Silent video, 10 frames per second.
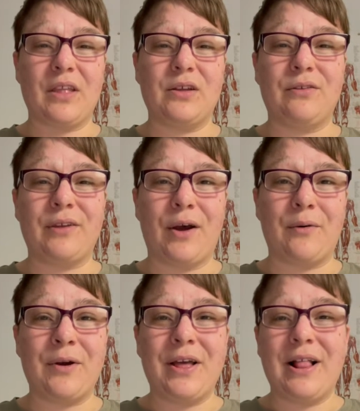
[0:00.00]
So
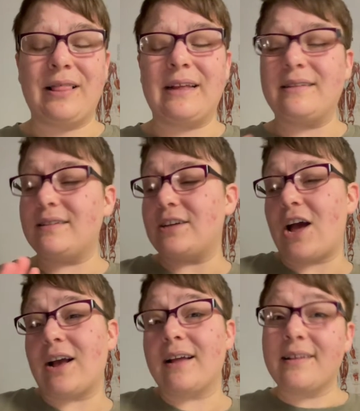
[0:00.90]
let's
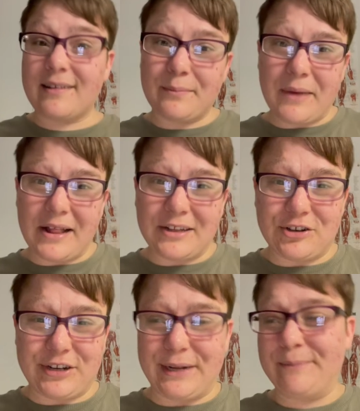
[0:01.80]
talk
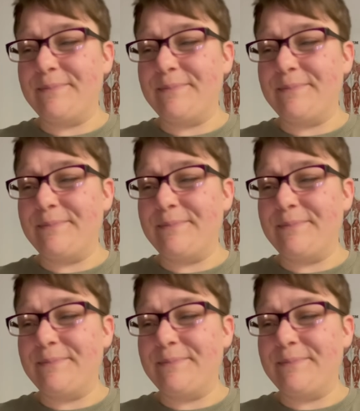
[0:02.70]
symbology.